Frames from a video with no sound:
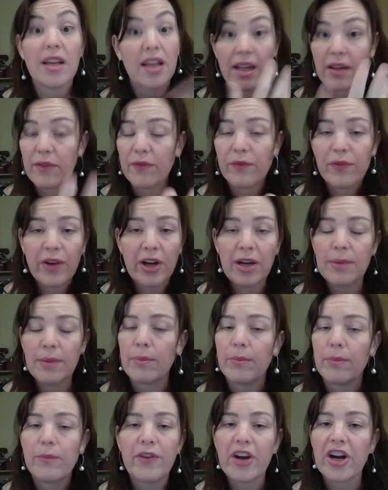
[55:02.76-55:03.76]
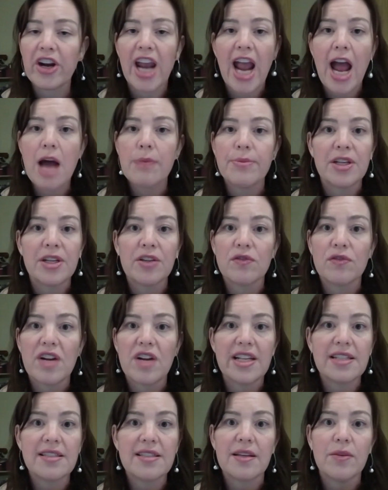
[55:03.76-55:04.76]
very, very happy to
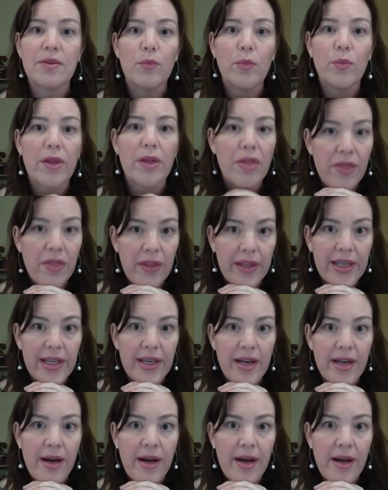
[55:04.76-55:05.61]
raise it with the